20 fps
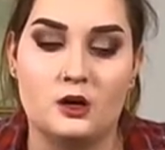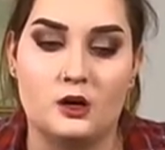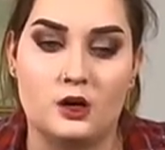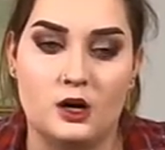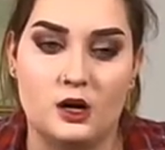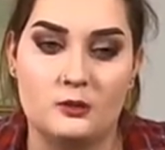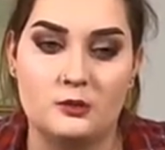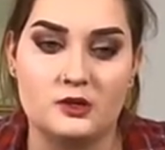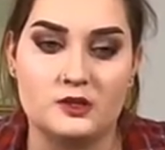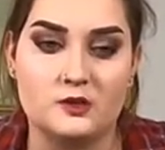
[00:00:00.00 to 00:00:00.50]

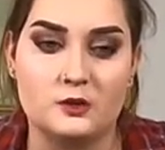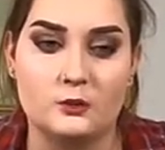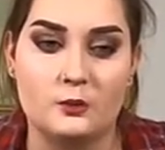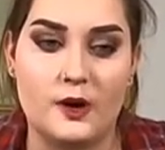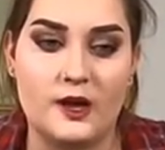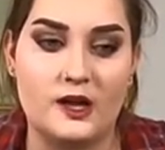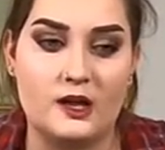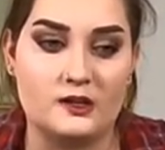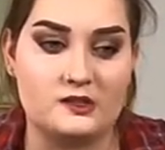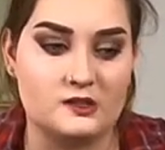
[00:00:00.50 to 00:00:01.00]
Uh, the
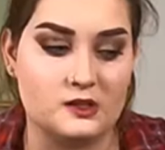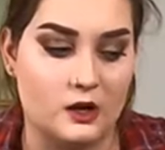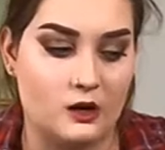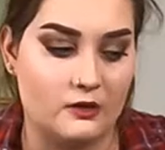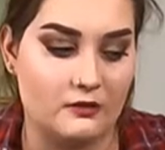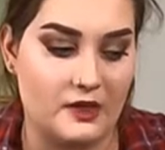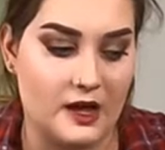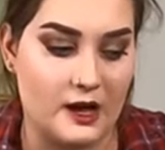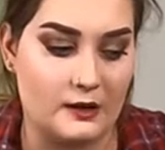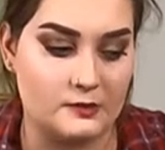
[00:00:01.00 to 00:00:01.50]
way I
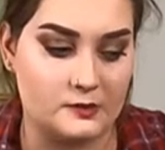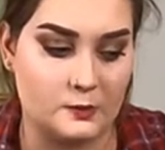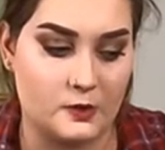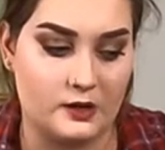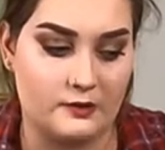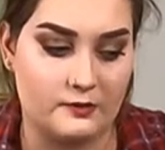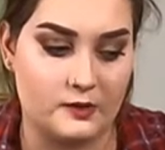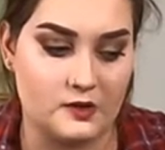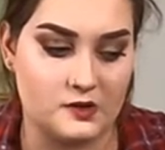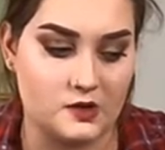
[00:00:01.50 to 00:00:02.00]
solved that was when
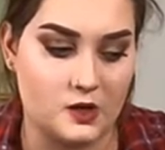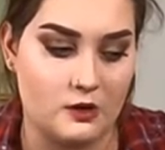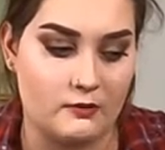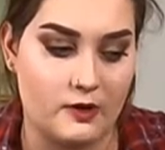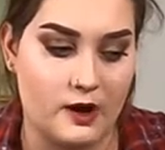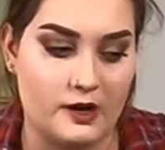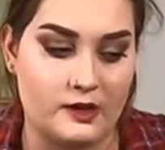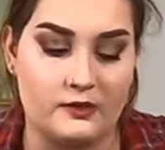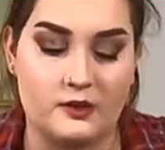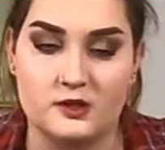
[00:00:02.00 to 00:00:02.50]
I first started
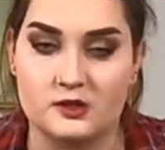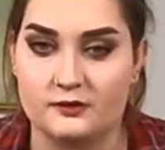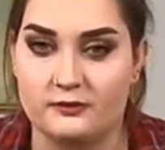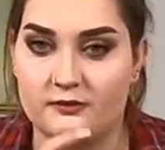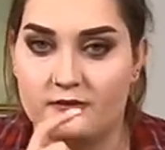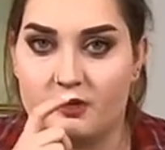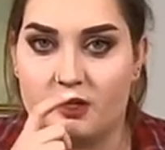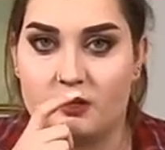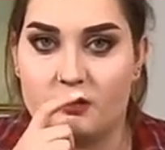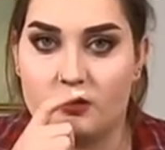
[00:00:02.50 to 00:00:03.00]
riding, there's a
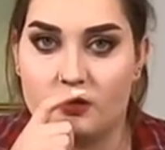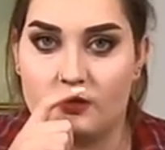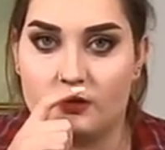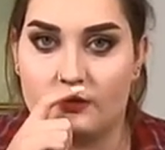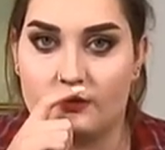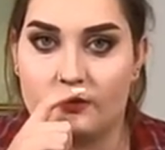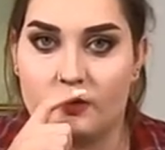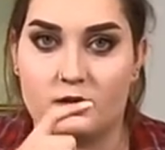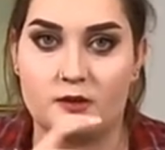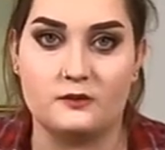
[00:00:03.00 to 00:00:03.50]
vent on the
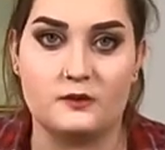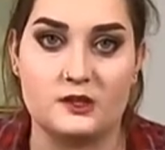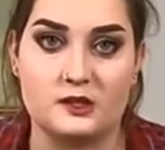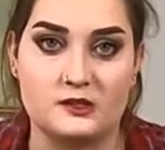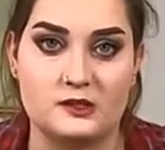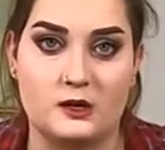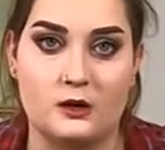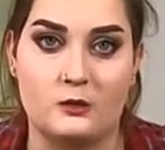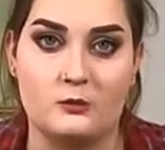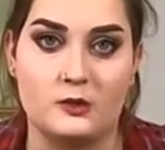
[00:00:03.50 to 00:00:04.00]
front of
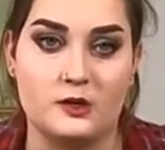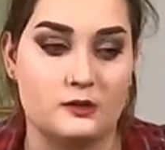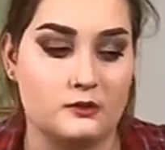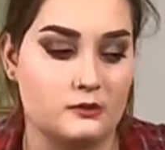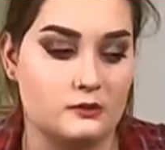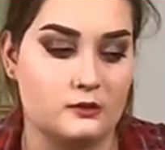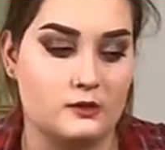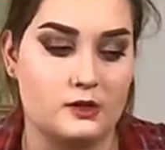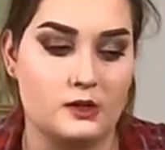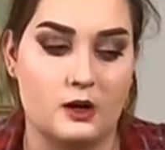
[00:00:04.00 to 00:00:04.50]
this helmet
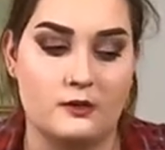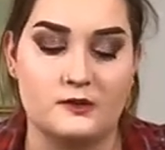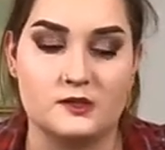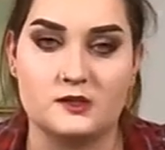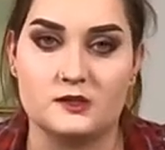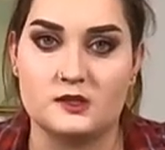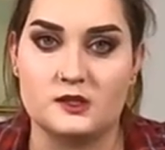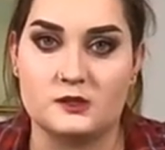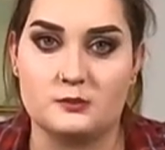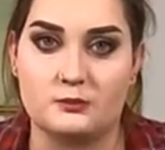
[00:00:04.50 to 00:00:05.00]
that
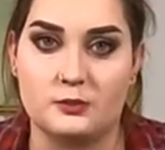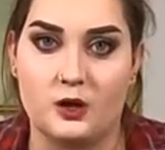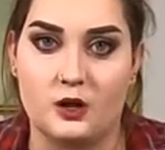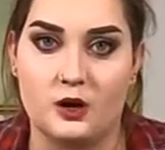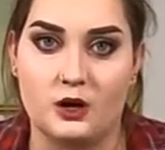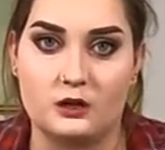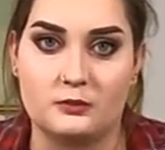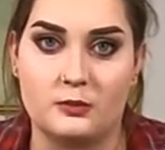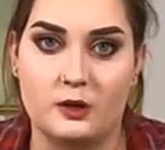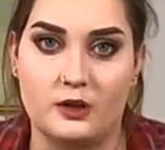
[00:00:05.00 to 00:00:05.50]
obviously is
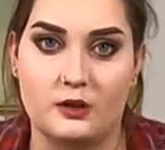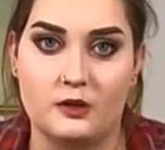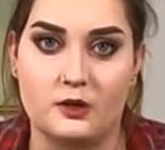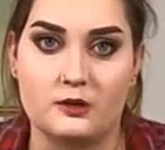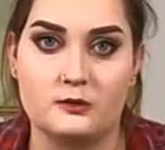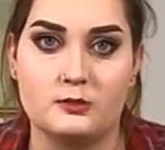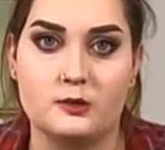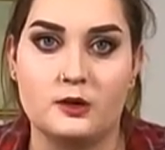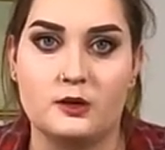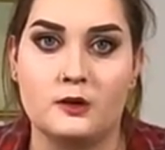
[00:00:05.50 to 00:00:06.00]
blocked by the
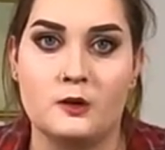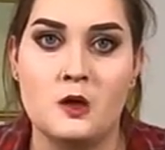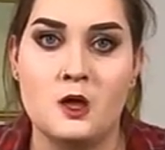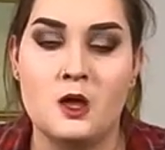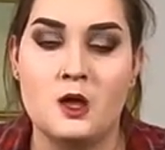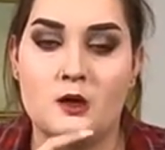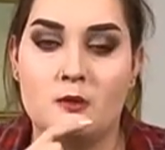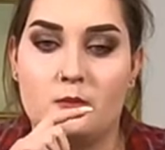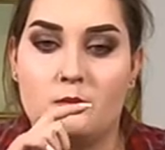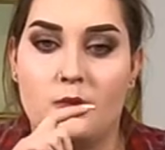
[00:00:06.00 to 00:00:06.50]
GoPro
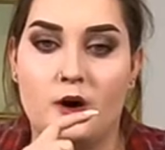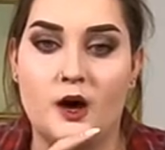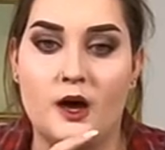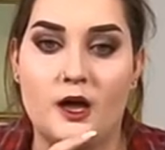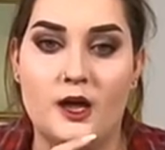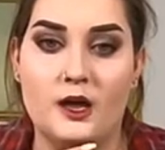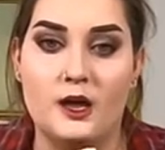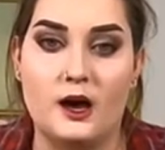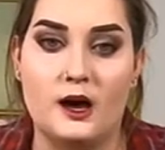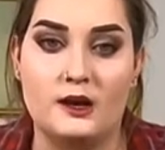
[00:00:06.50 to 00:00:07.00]

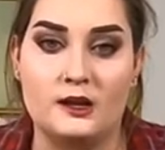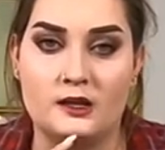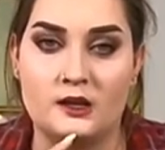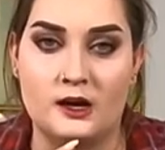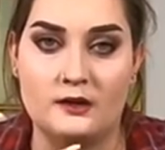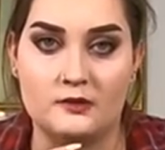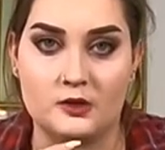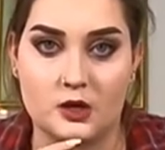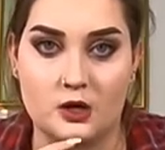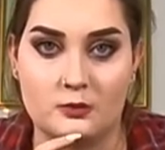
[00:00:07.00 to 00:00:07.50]
but I didn't
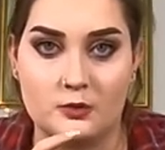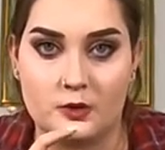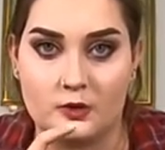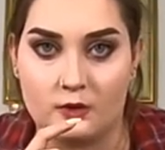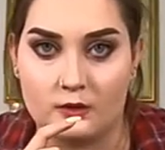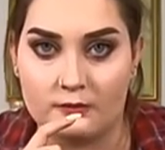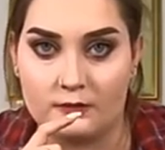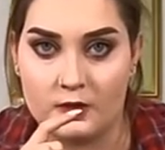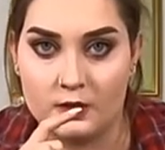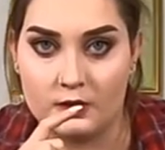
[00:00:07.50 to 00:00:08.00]
have the GoPro on
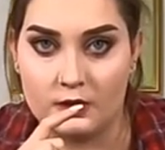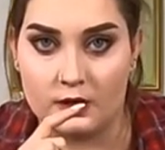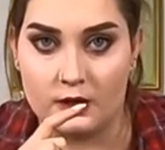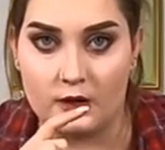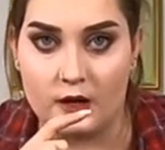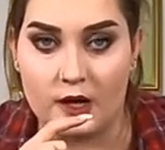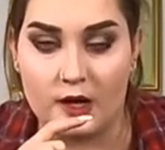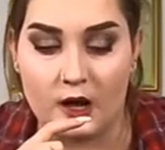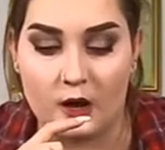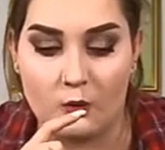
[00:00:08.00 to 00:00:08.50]
the front
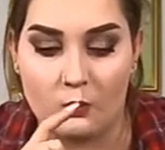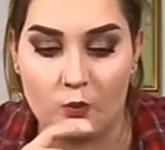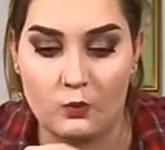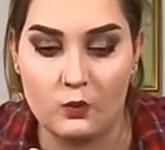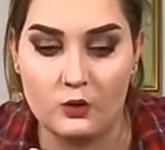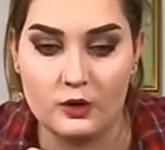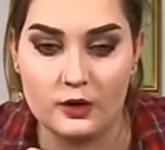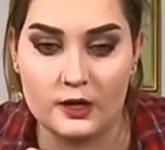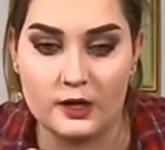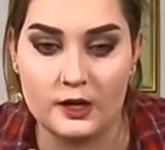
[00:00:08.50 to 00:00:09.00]
there and I
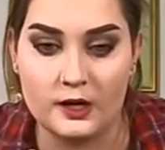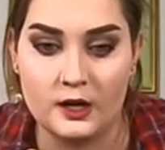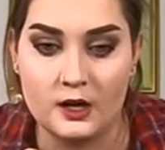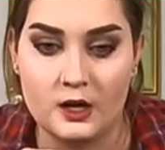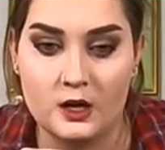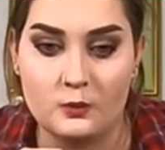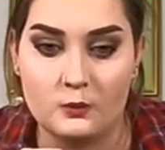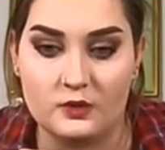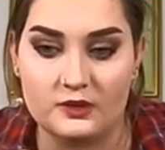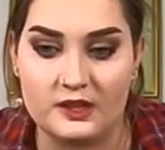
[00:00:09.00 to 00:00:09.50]
wore it
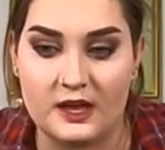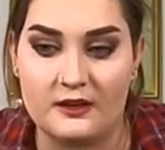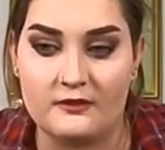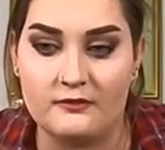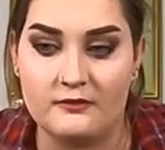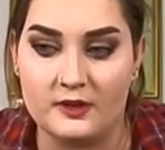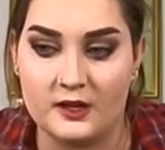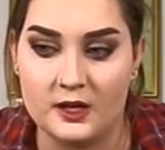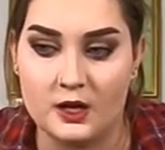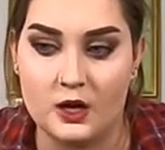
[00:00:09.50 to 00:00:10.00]
with that
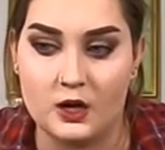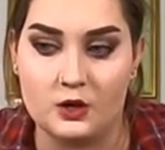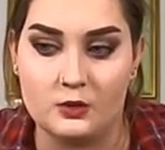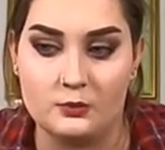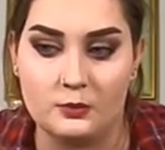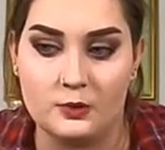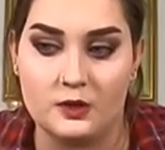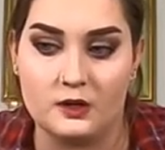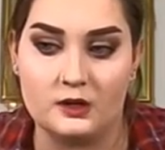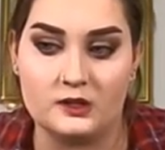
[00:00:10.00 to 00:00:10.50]
vent
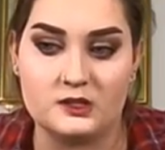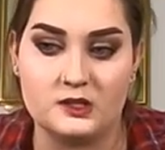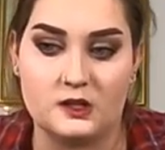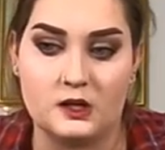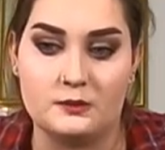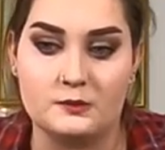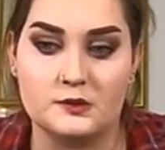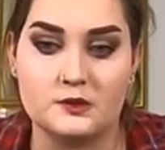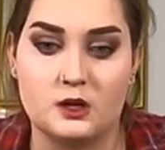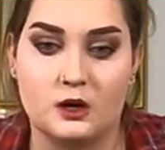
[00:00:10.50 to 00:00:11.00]
open until
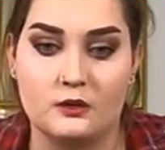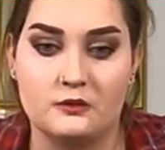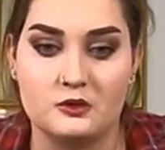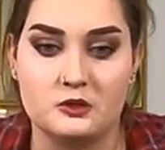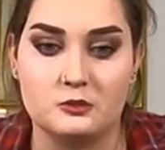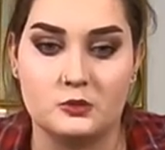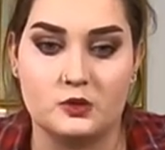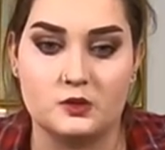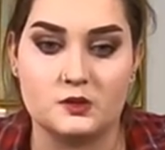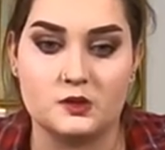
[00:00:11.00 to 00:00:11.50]
I was
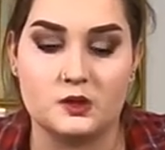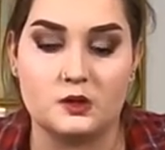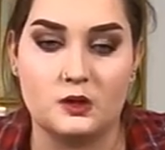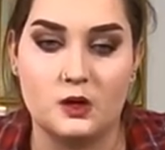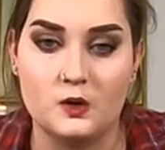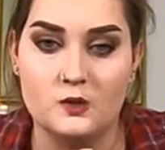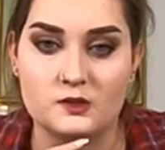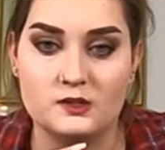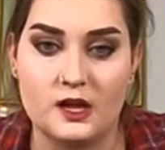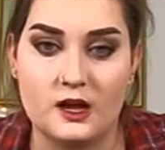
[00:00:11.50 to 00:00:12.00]
comfortable to
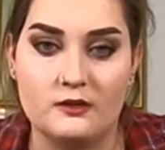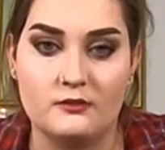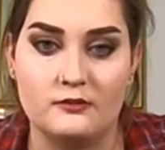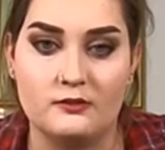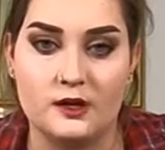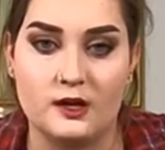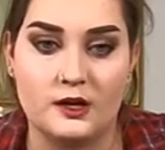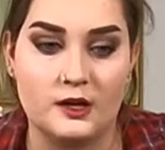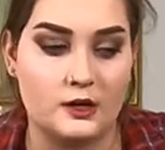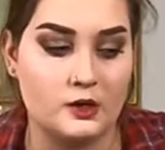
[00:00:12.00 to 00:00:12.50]
close that
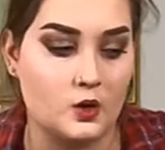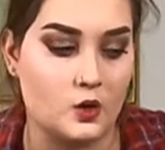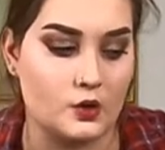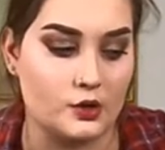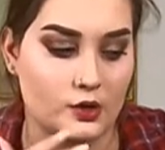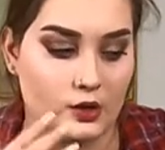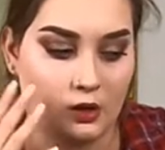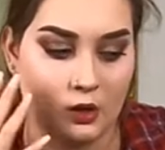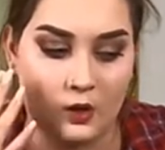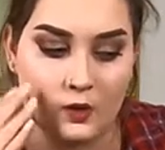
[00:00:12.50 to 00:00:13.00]
vent or
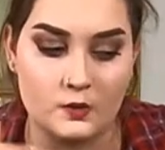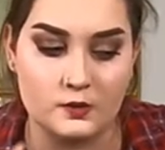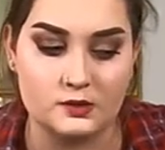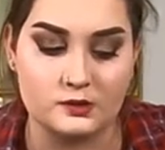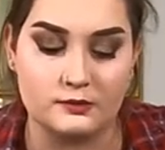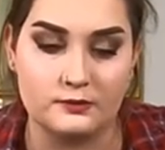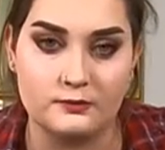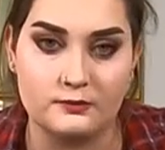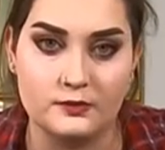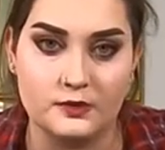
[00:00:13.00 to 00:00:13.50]
to close
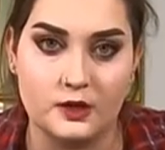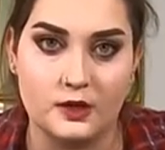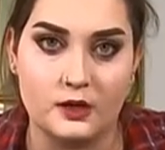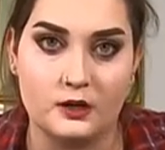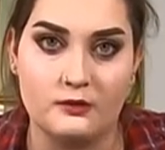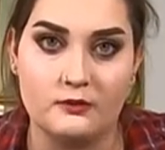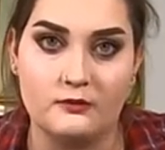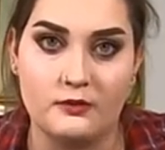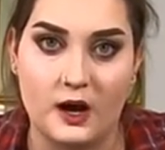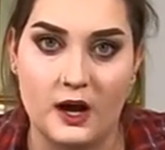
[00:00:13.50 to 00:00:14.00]
the,
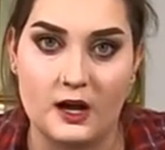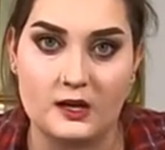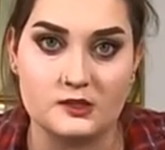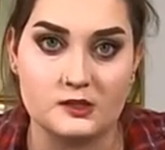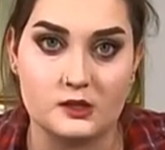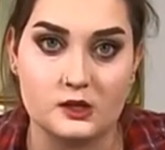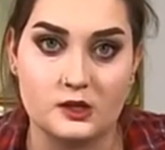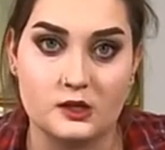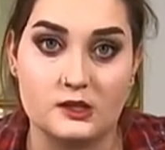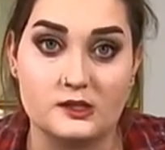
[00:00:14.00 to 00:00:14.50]
the
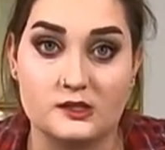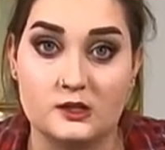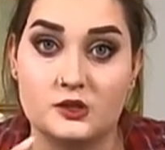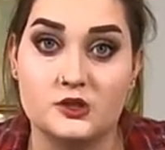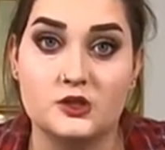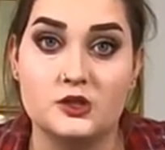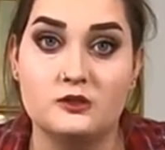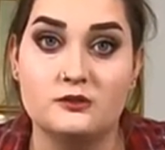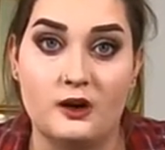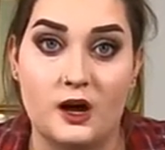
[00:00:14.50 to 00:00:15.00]
visor because there's
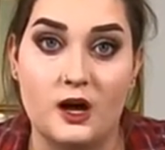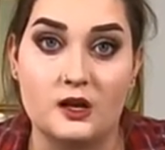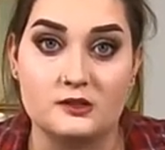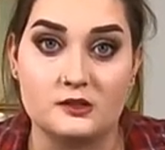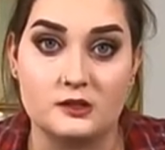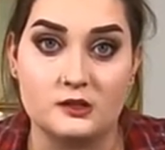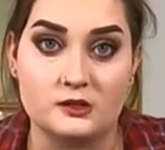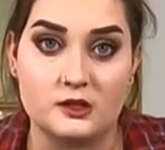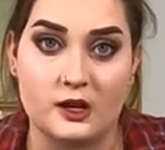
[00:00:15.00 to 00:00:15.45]
two visors.